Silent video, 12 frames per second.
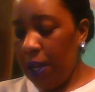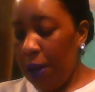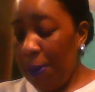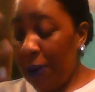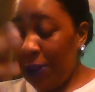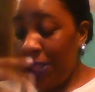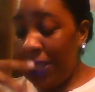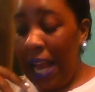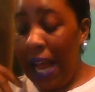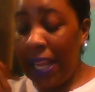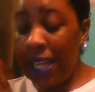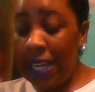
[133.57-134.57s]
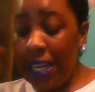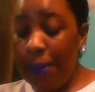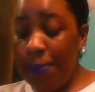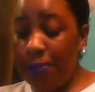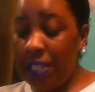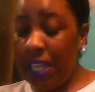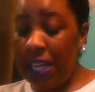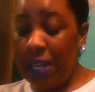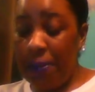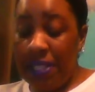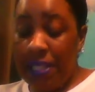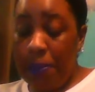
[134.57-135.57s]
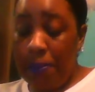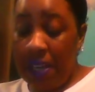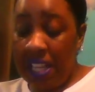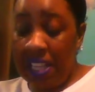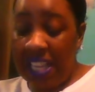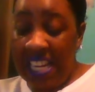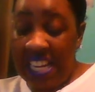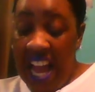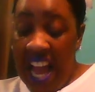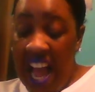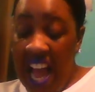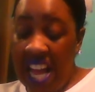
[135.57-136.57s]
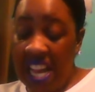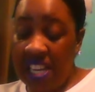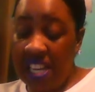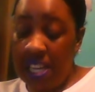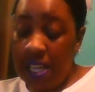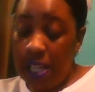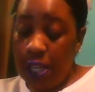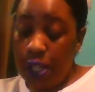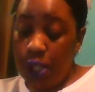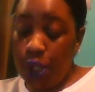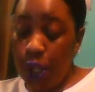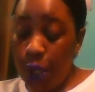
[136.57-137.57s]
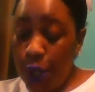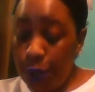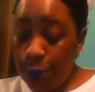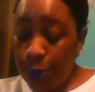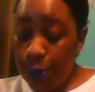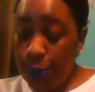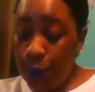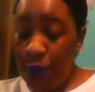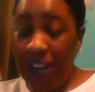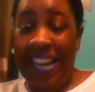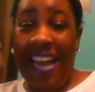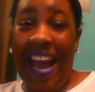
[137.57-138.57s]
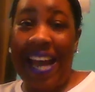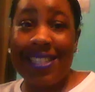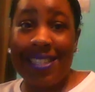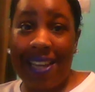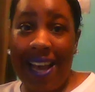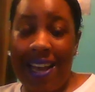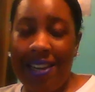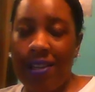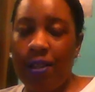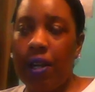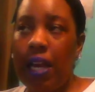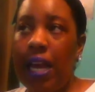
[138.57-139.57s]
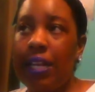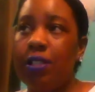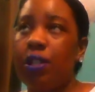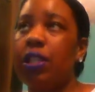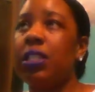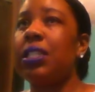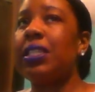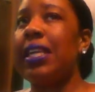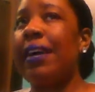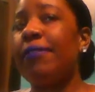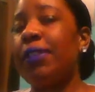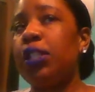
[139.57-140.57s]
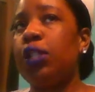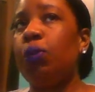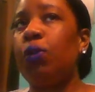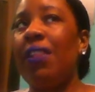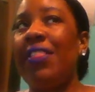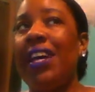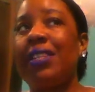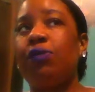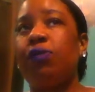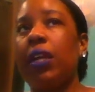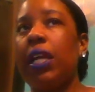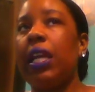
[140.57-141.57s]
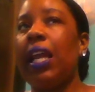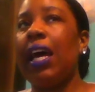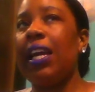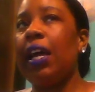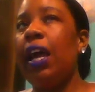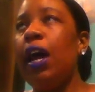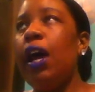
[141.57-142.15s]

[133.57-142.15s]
personality, pretending to be something that they're not, delude or gaslighting, okay? So this is definitely someone that's really like